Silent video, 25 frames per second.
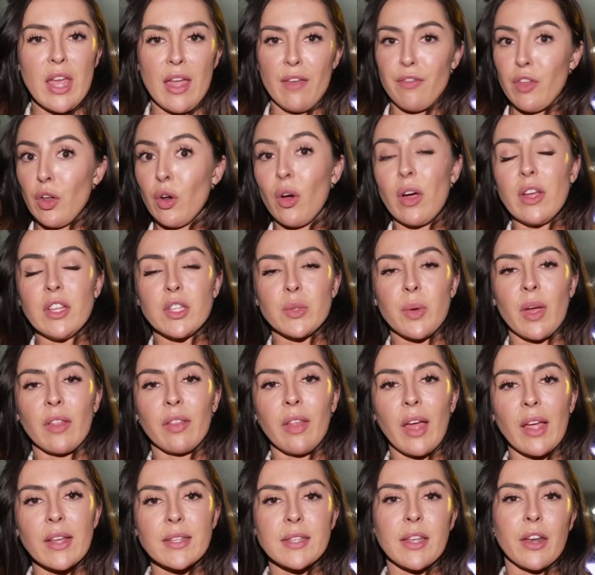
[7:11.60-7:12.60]
if they're not into
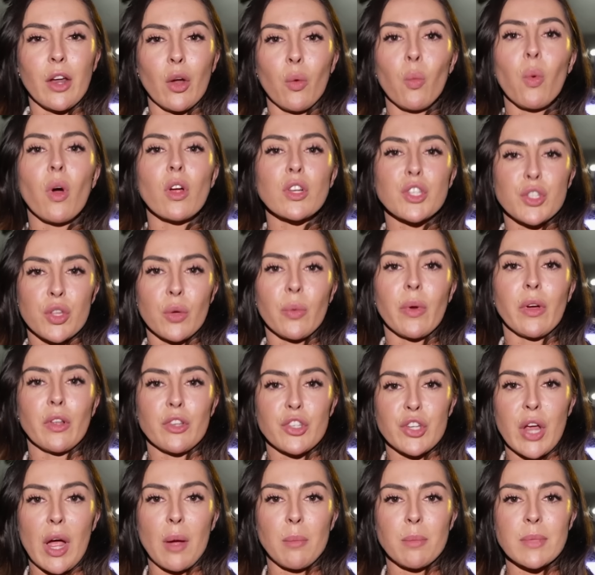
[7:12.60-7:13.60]
athletics, they don't watch the World
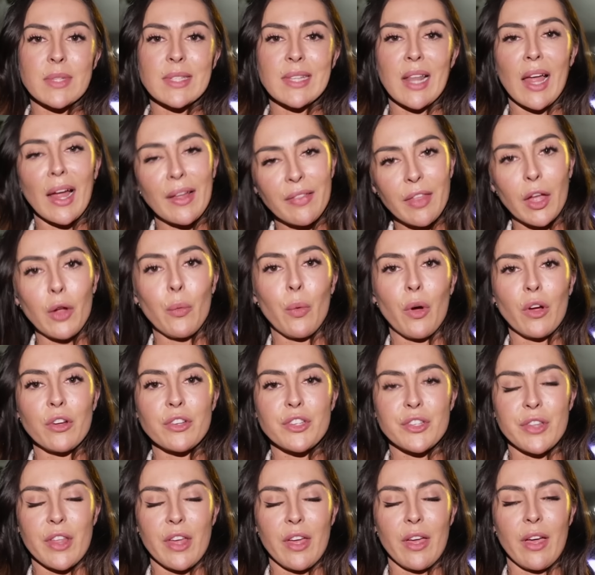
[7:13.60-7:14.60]
Champs like they
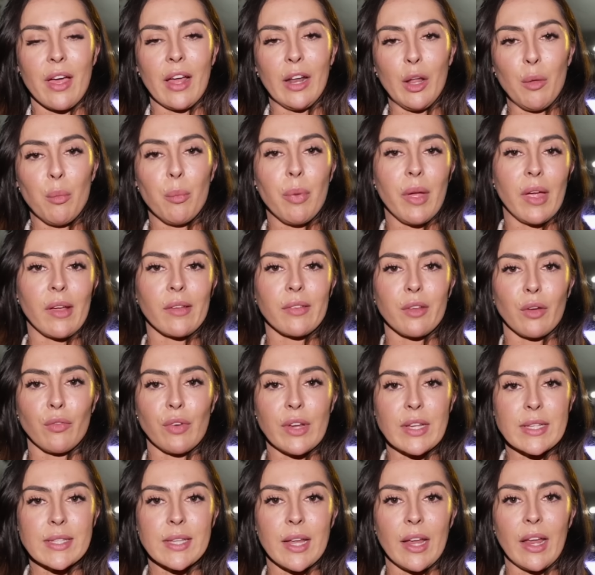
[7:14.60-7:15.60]
watch the Olympics,
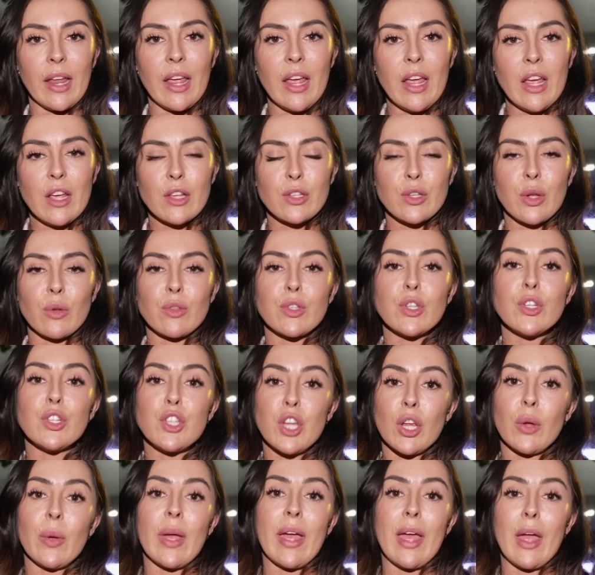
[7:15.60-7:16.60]
obviously. So to
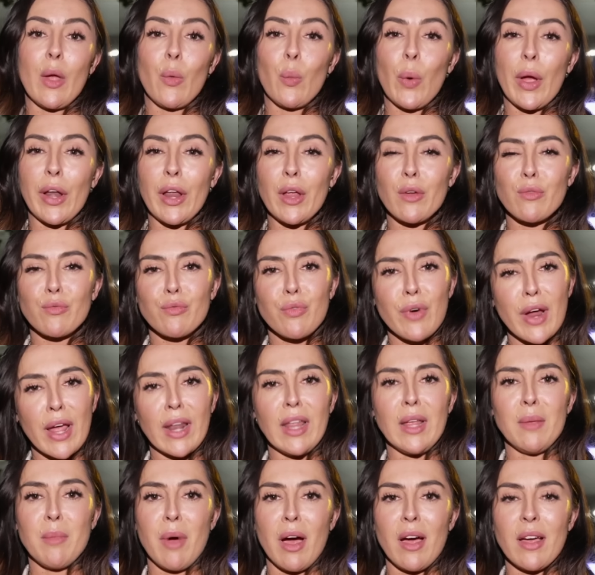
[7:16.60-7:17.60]
do it when it
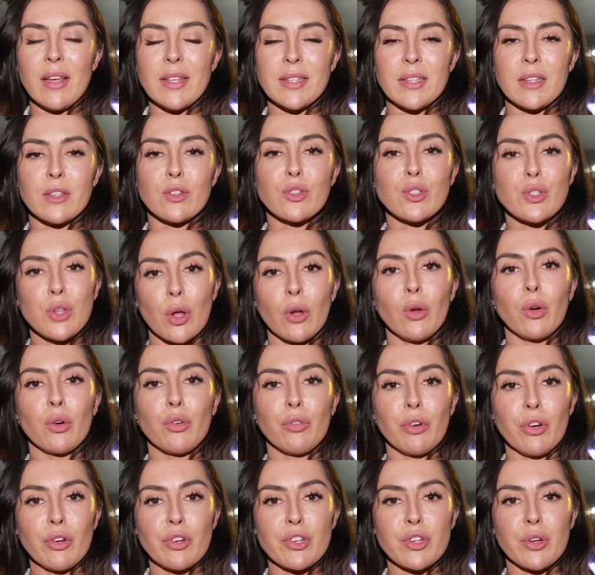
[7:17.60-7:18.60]
really matters is so
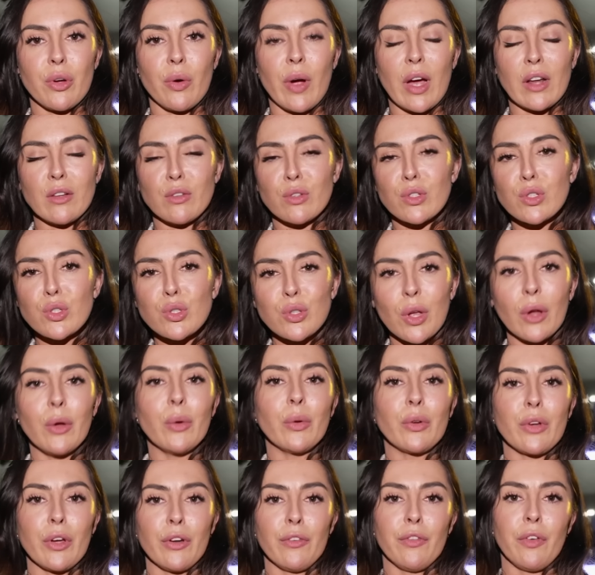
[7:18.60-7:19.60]
crucial and
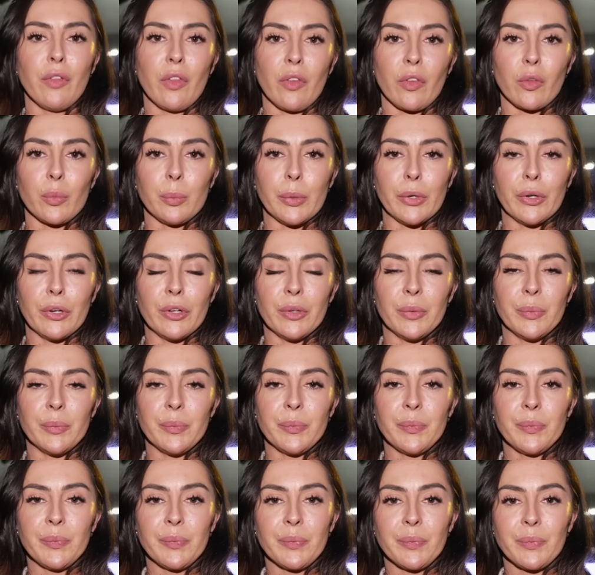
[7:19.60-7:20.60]
so good for the sport.
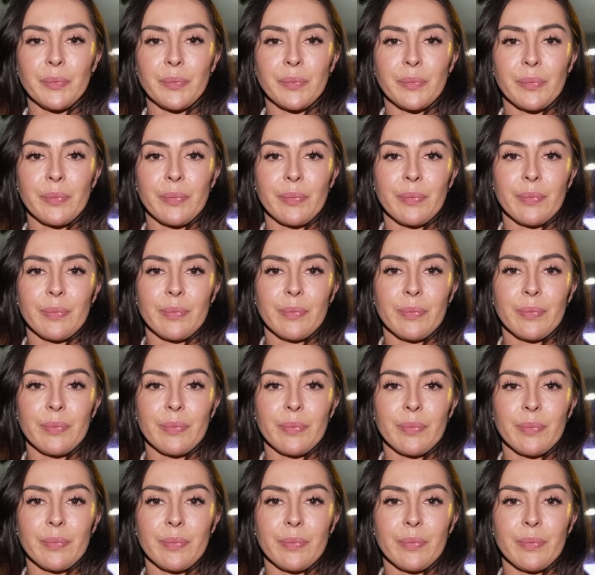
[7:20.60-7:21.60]
It really is.
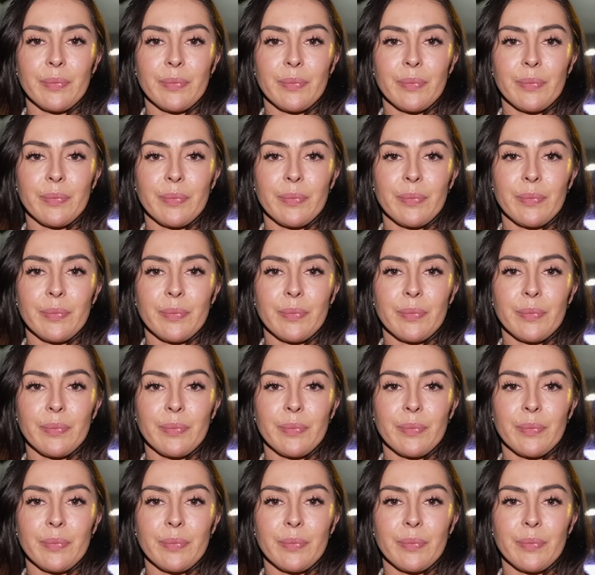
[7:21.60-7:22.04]
Um, okay,